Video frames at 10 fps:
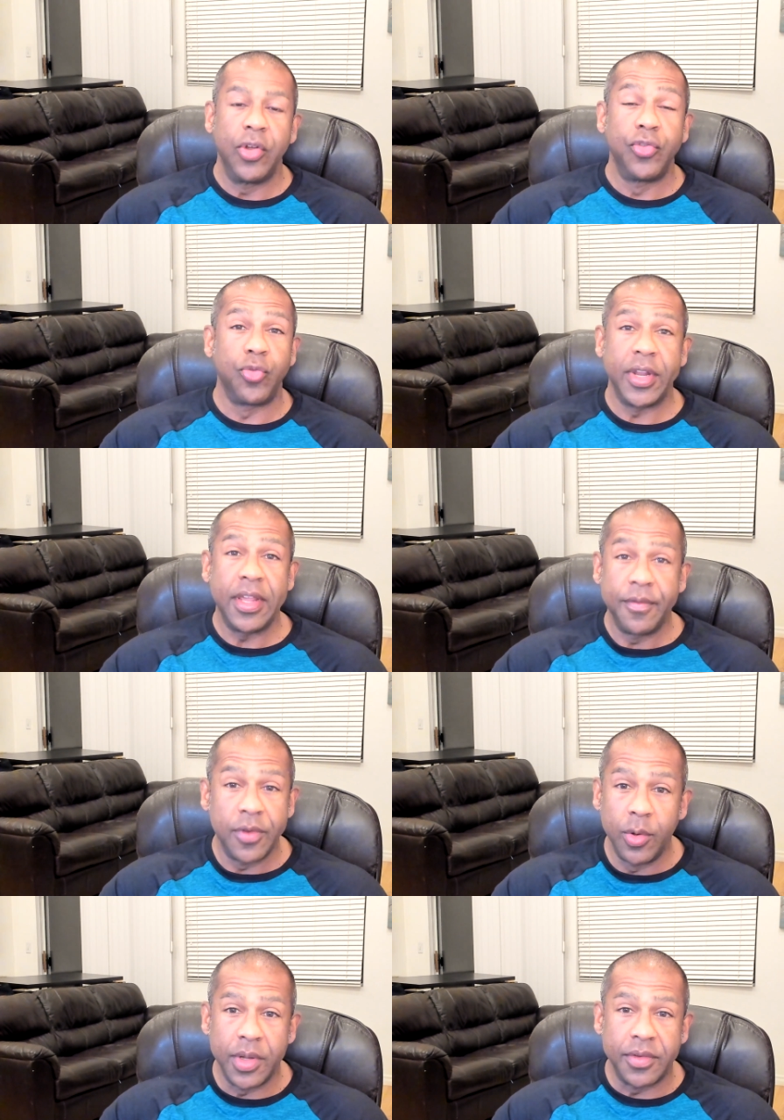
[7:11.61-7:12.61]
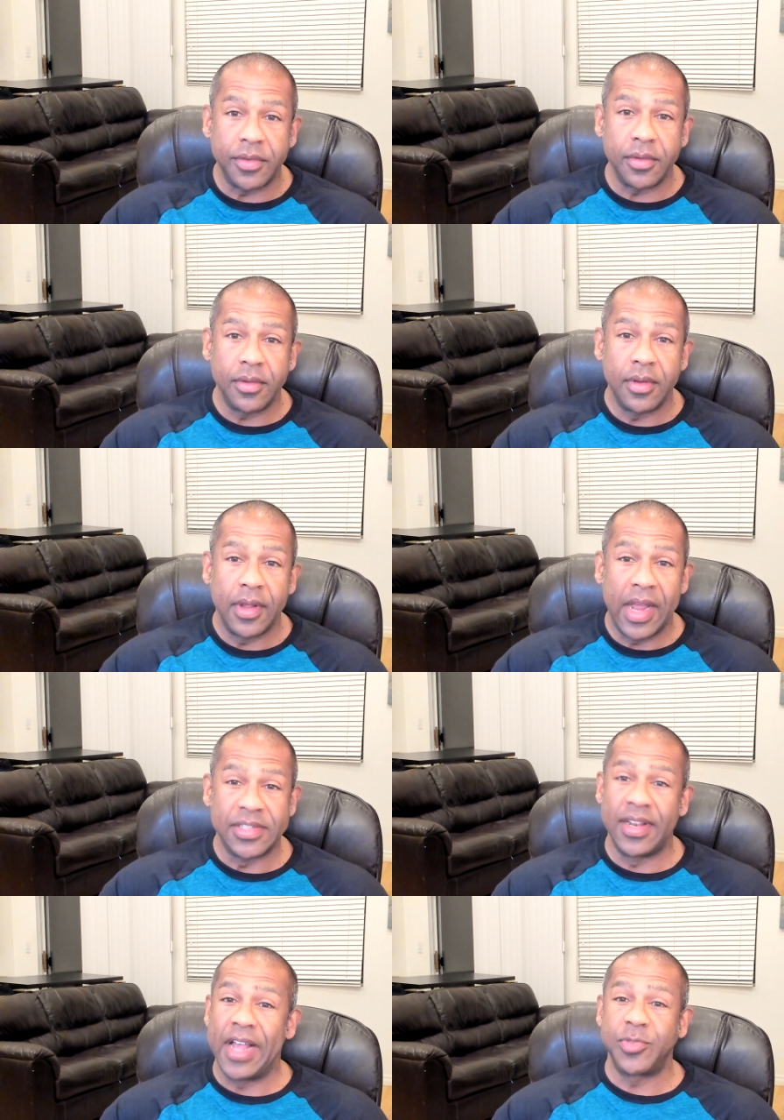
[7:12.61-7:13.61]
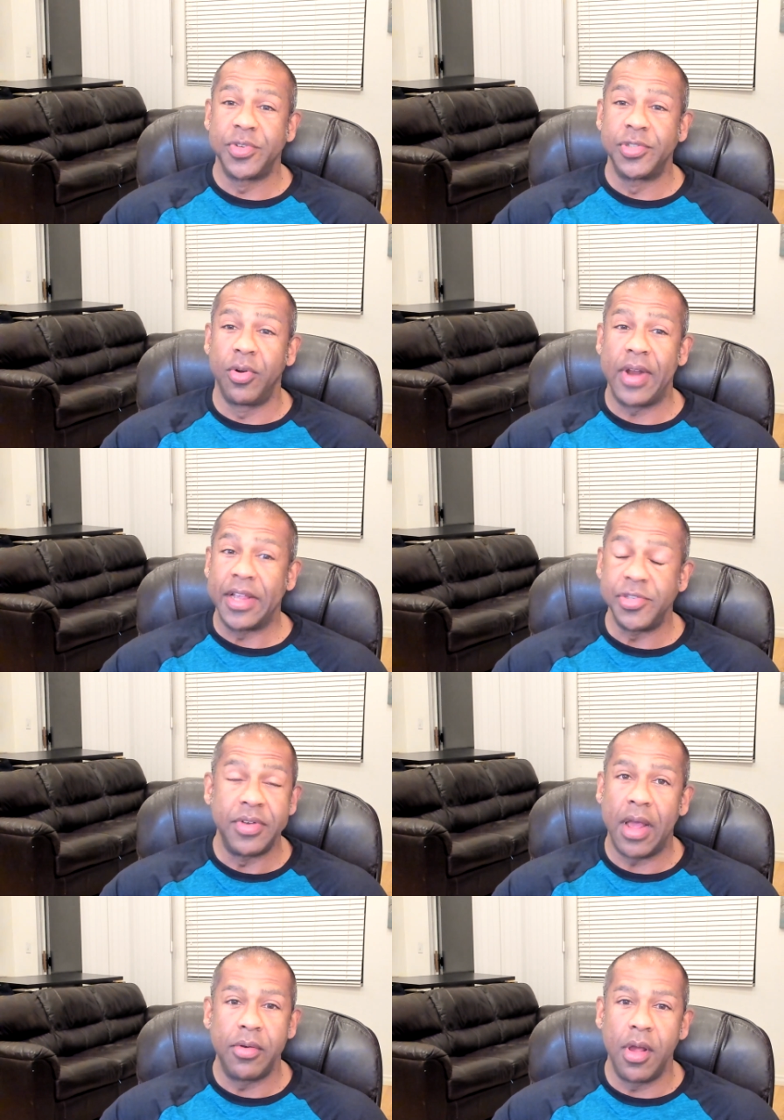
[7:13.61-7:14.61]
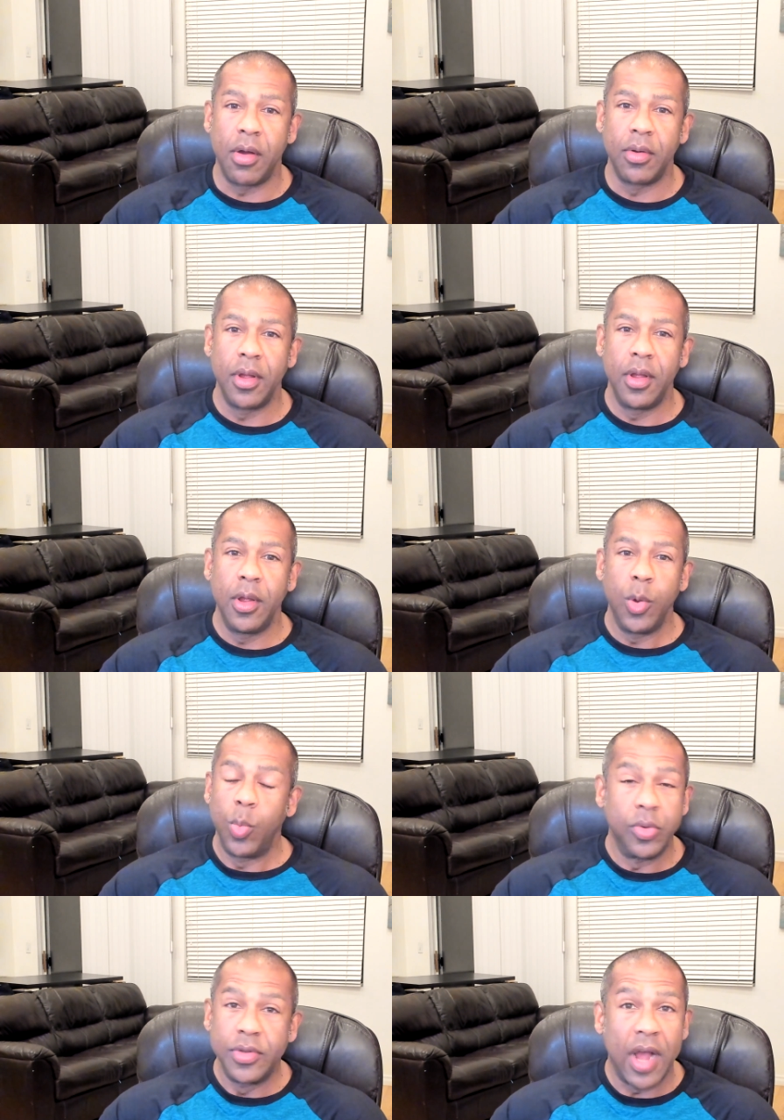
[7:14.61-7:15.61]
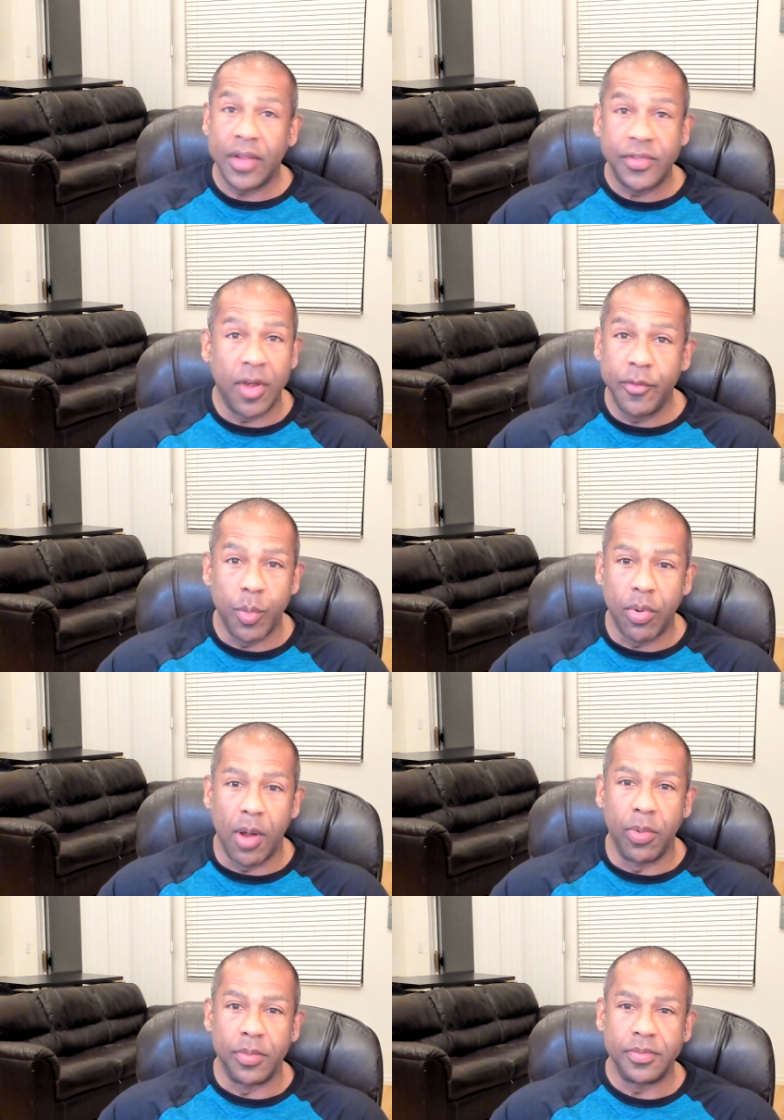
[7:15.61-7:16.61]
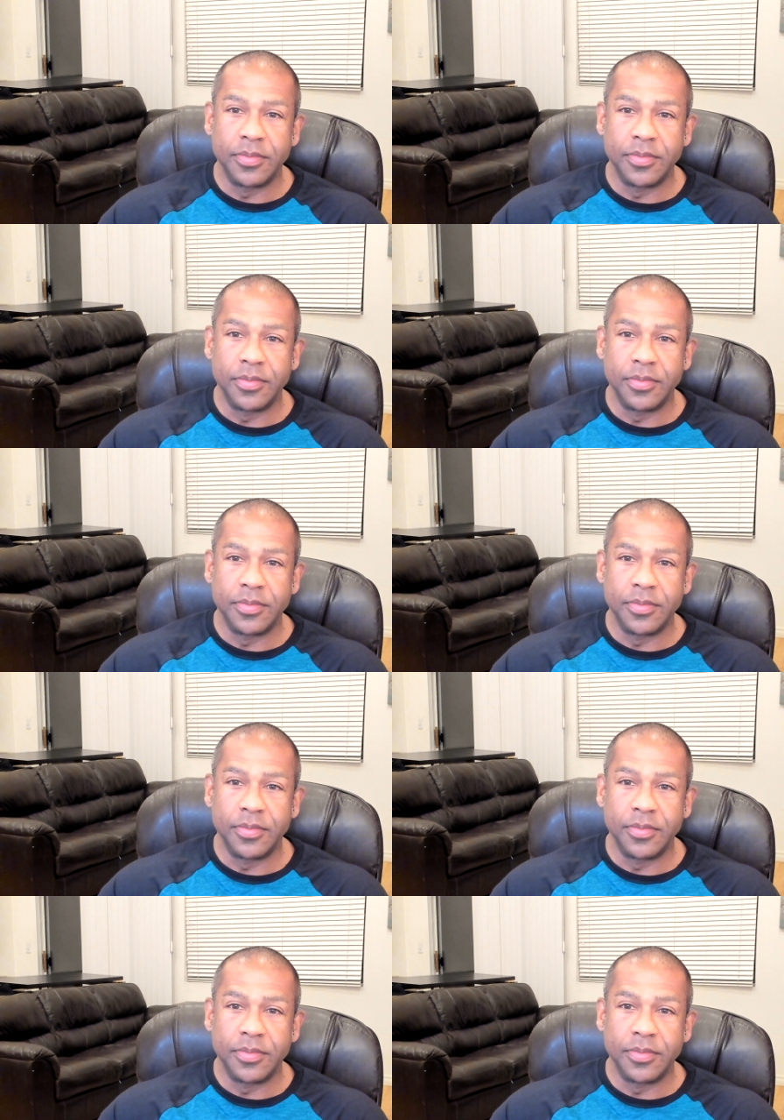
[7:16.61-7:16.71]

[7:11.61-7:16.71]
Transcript: Drinking fluids, as a last resort, as you now know, will not solve your problem.